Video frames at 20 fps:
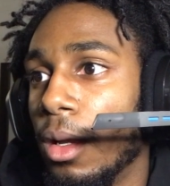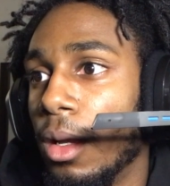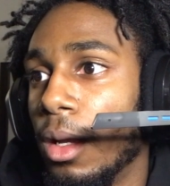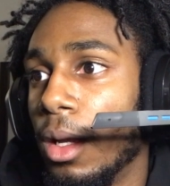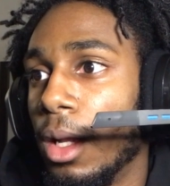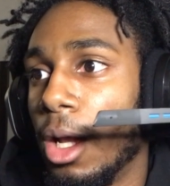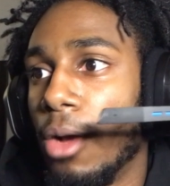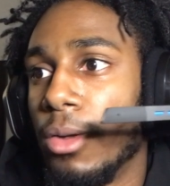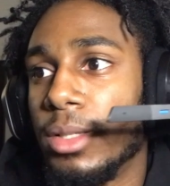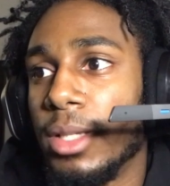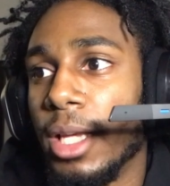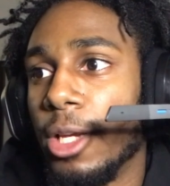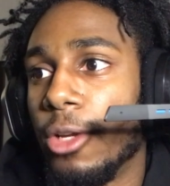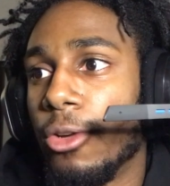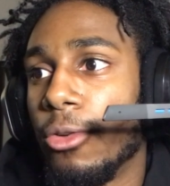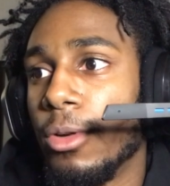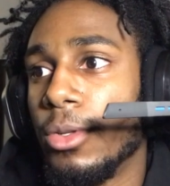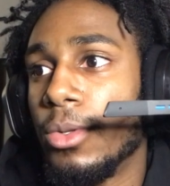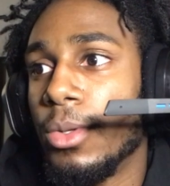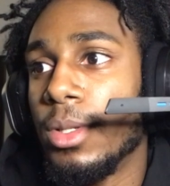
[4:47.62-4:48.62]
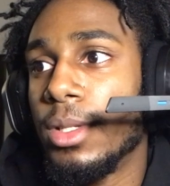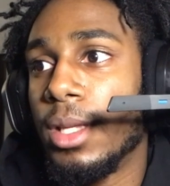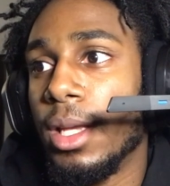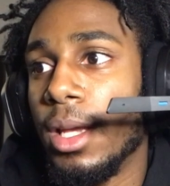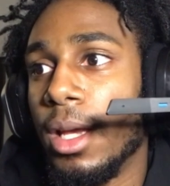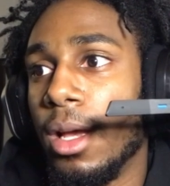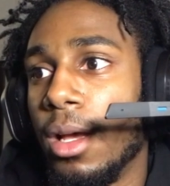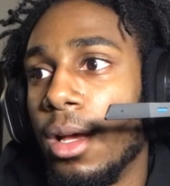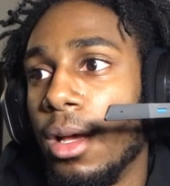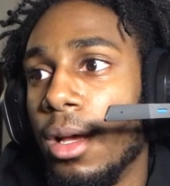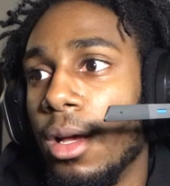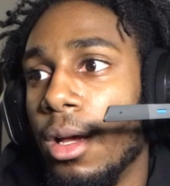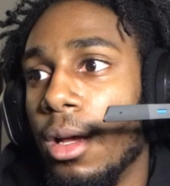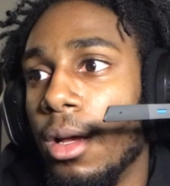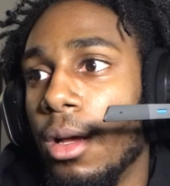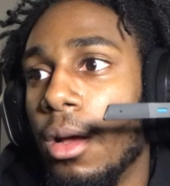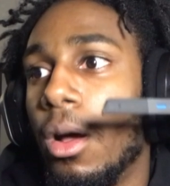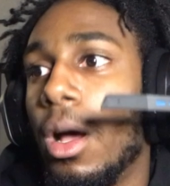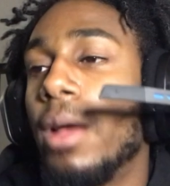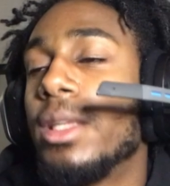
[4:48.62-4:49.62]
and I was like, Chris was,
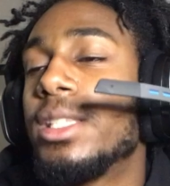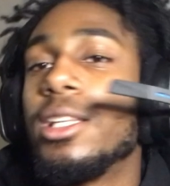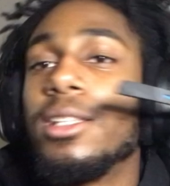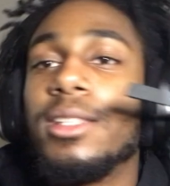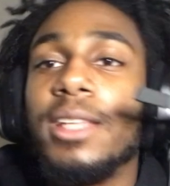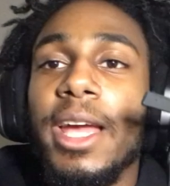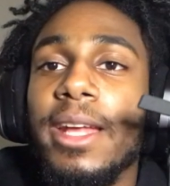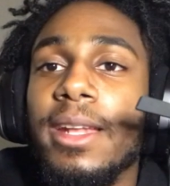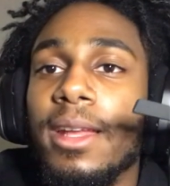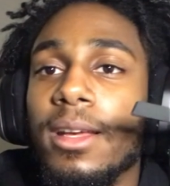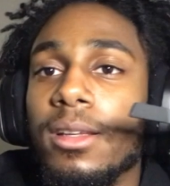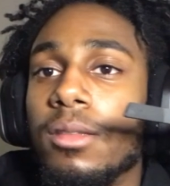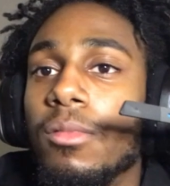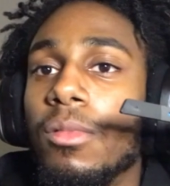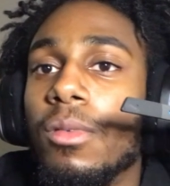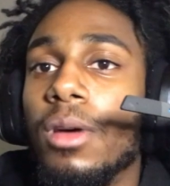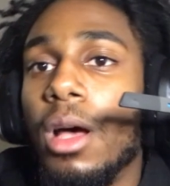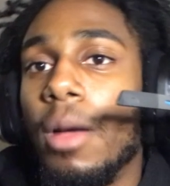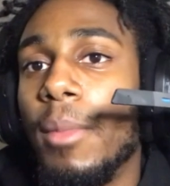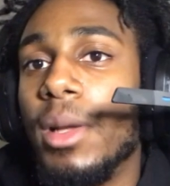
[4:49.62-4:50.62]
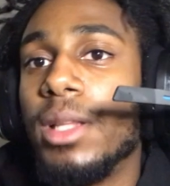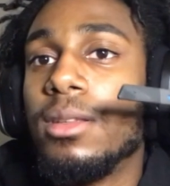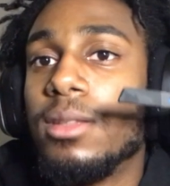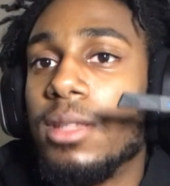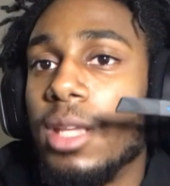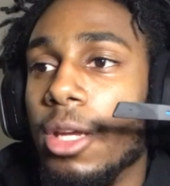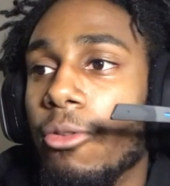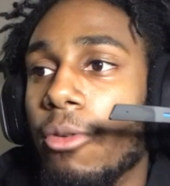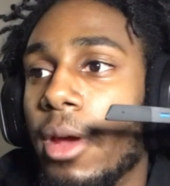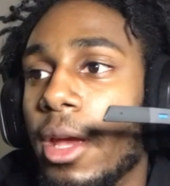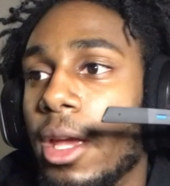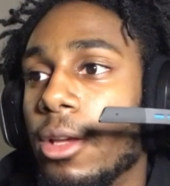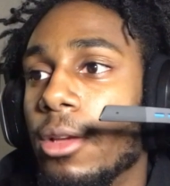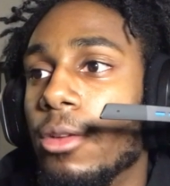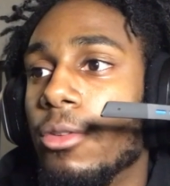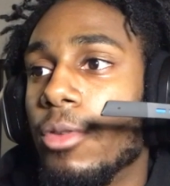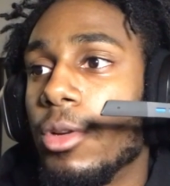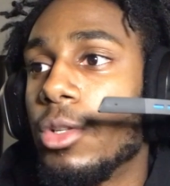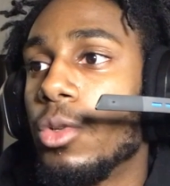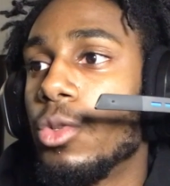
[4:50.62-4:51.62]
I said tight next to me, but I meant to say right.
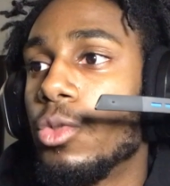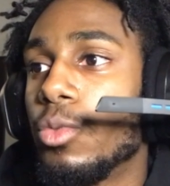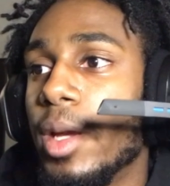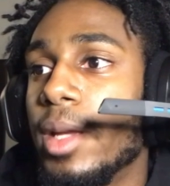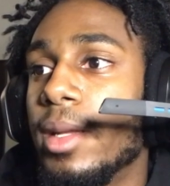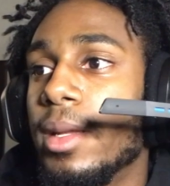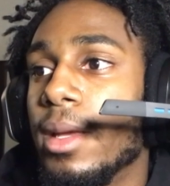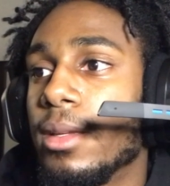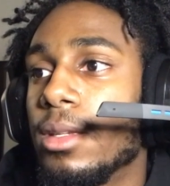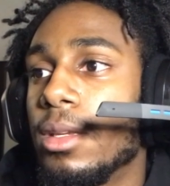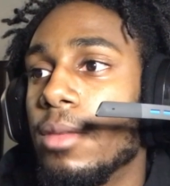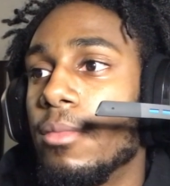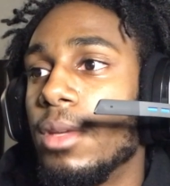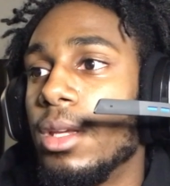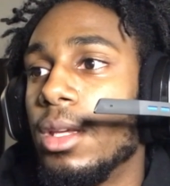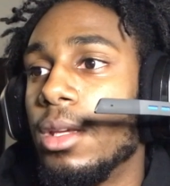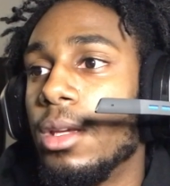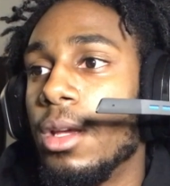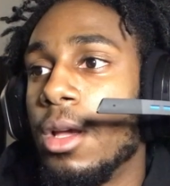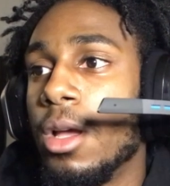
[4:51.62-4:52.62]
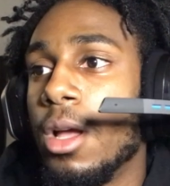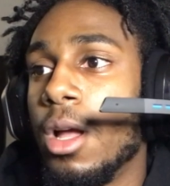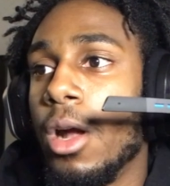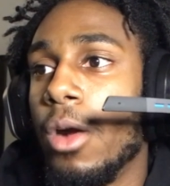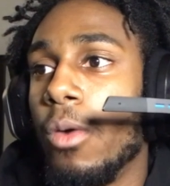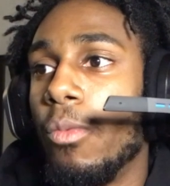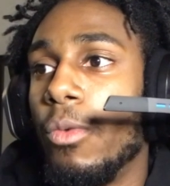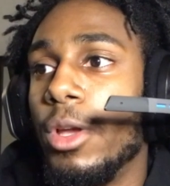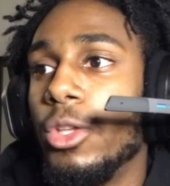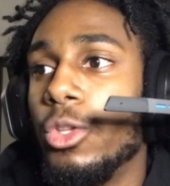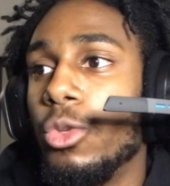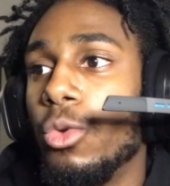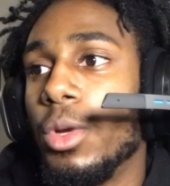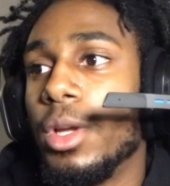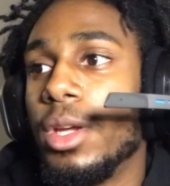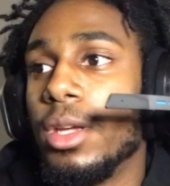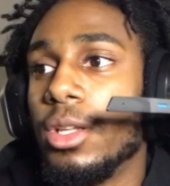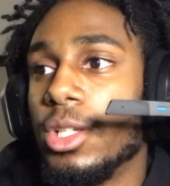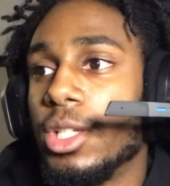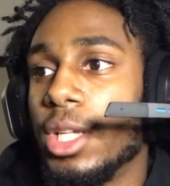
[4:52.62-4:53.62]
Chris was right next to me when you were
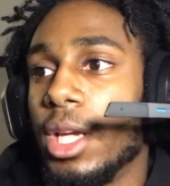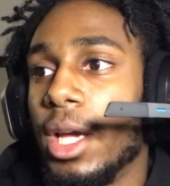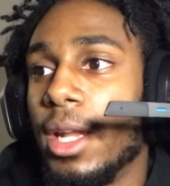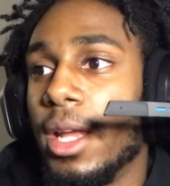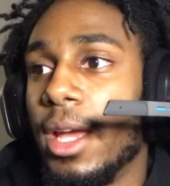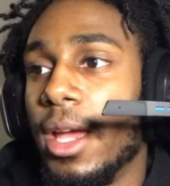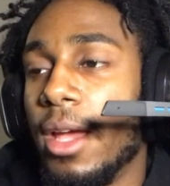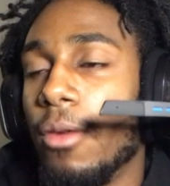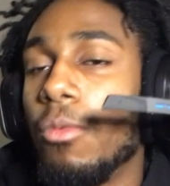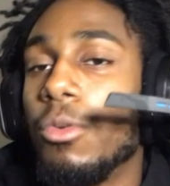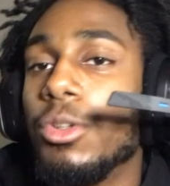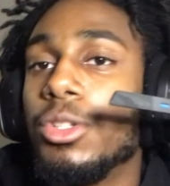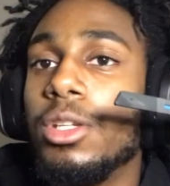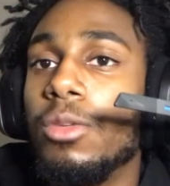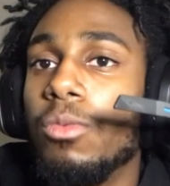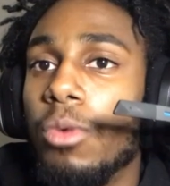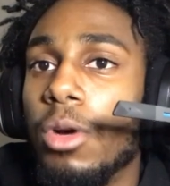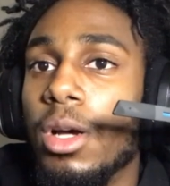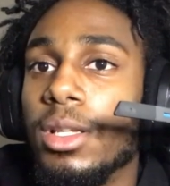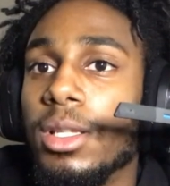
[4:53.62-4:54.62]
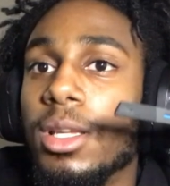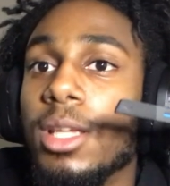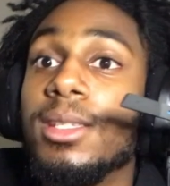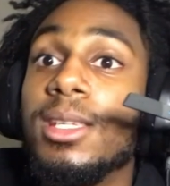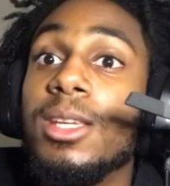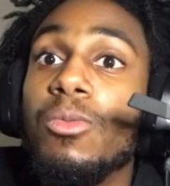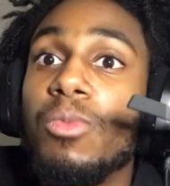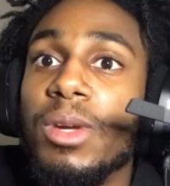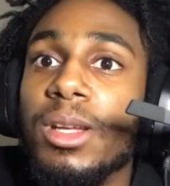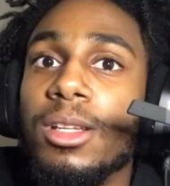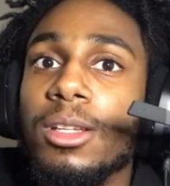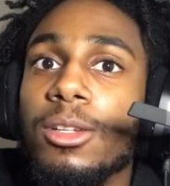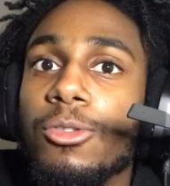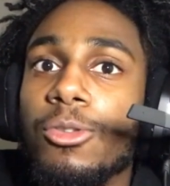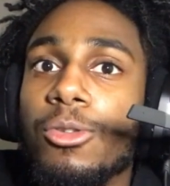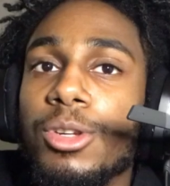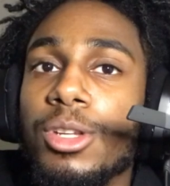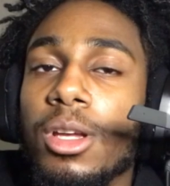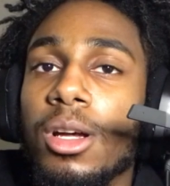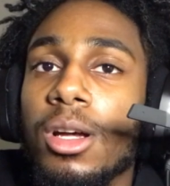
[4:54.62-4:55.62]
getting shot at, which he was, because he went,
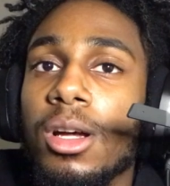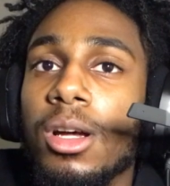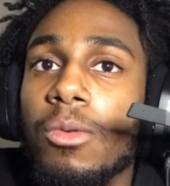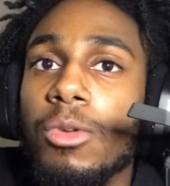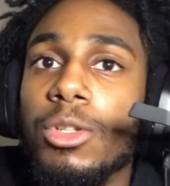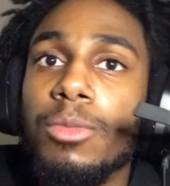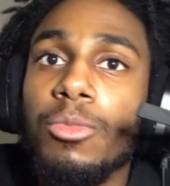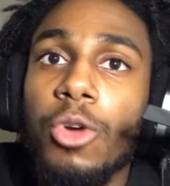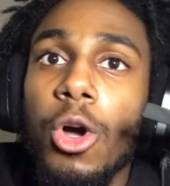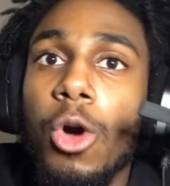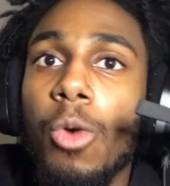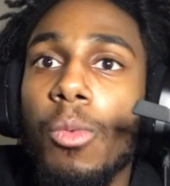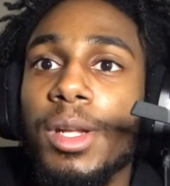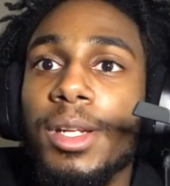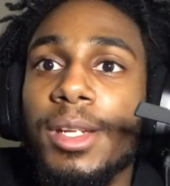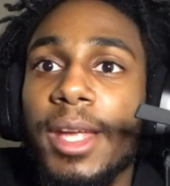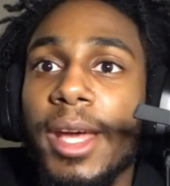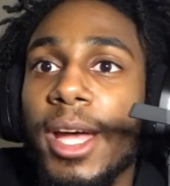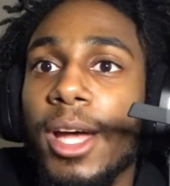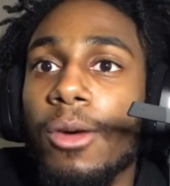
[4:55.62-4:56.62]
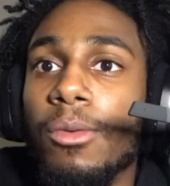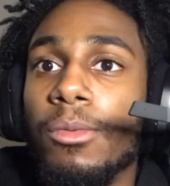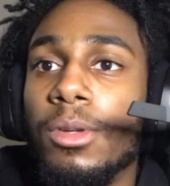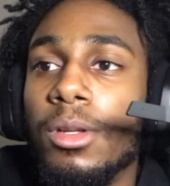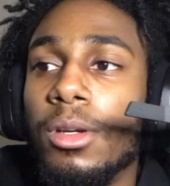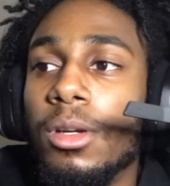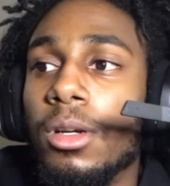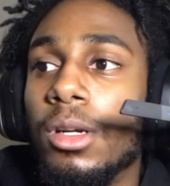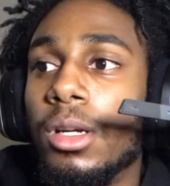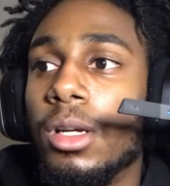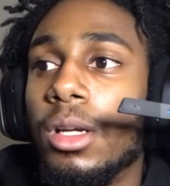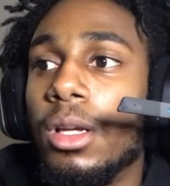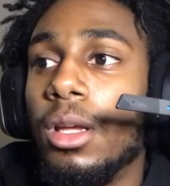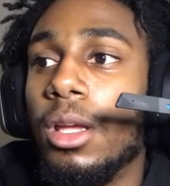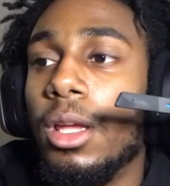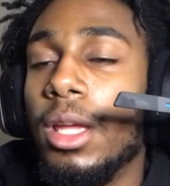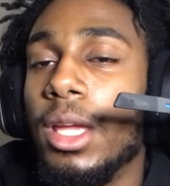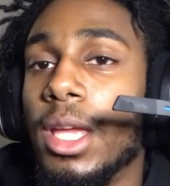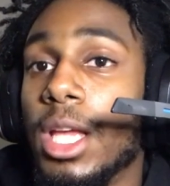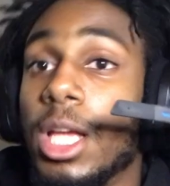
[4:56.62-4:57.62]
went down,
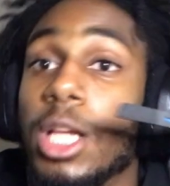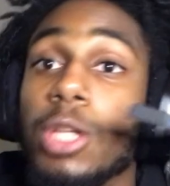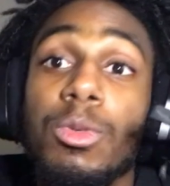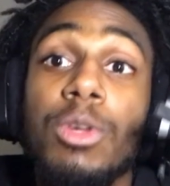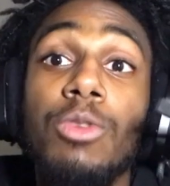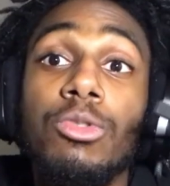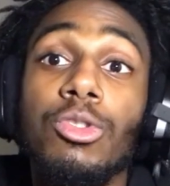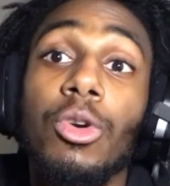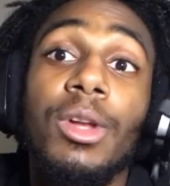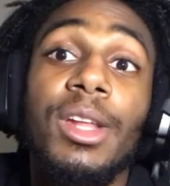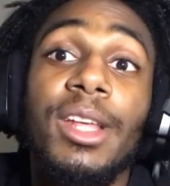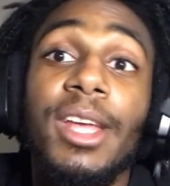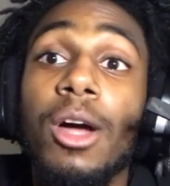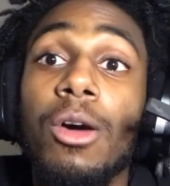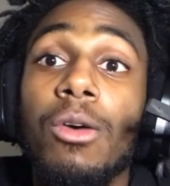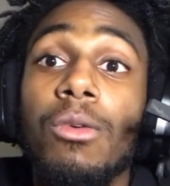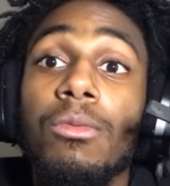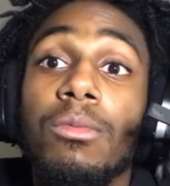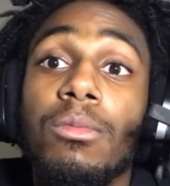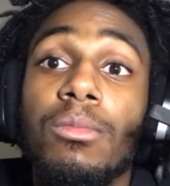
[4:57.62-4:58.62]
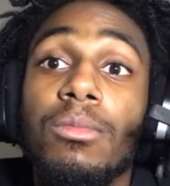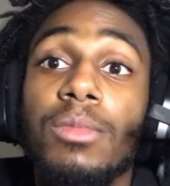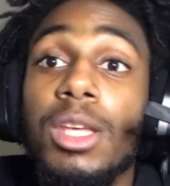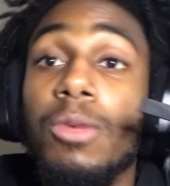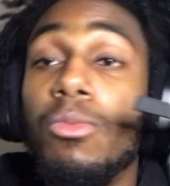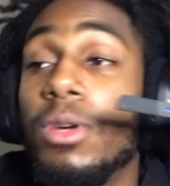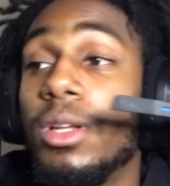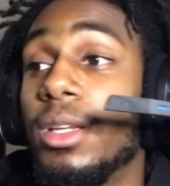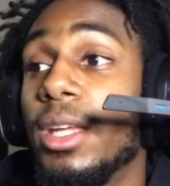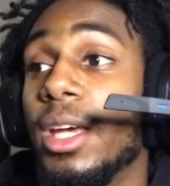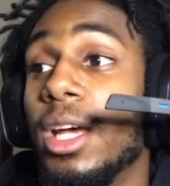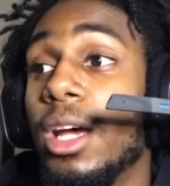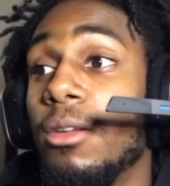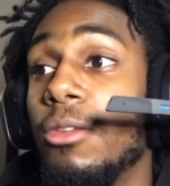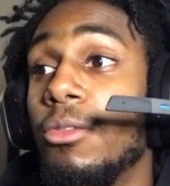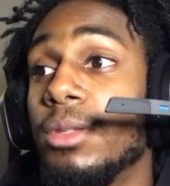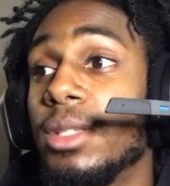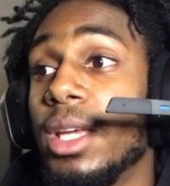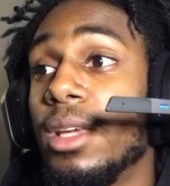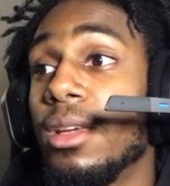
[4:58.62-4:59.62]
because we was already out. He went down.
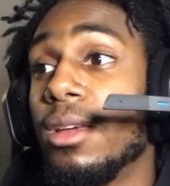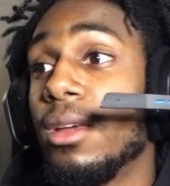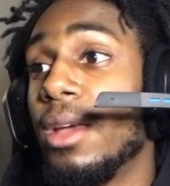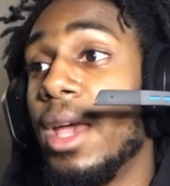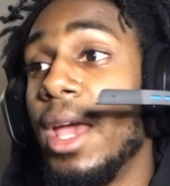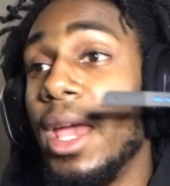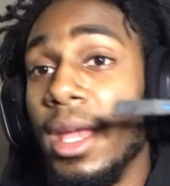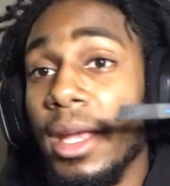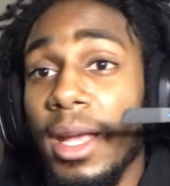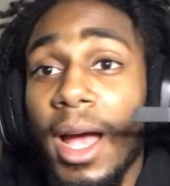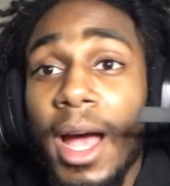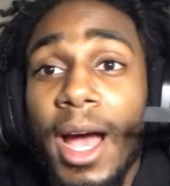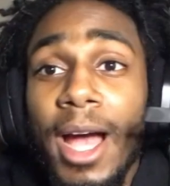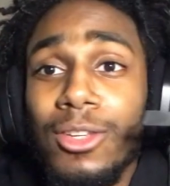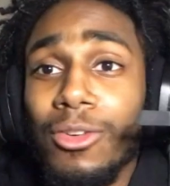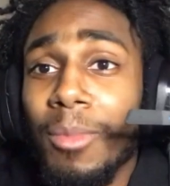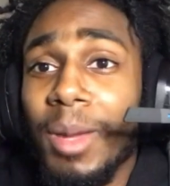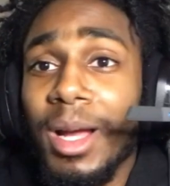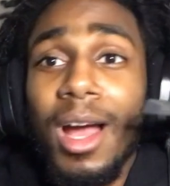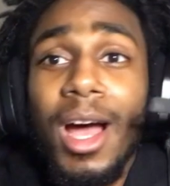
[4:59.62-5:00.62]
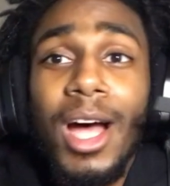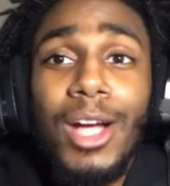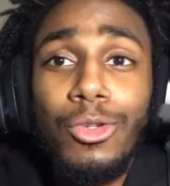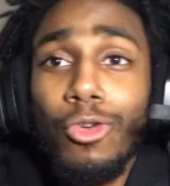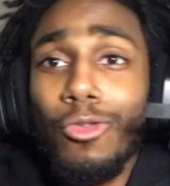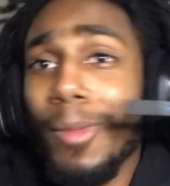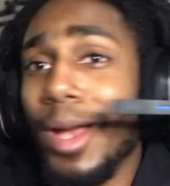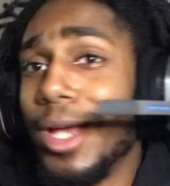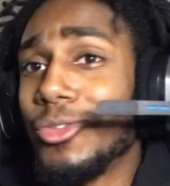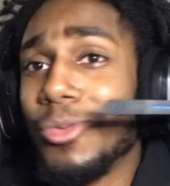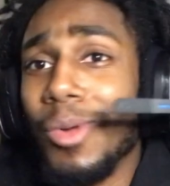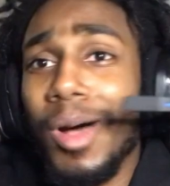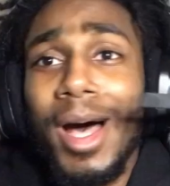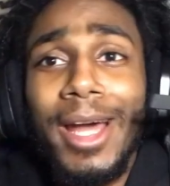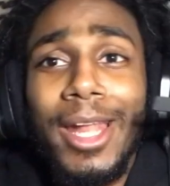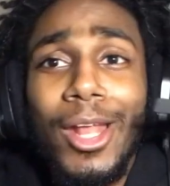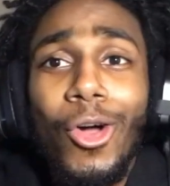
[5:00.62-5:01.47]
He was like, hey guys, oh my gosh, who's my squad?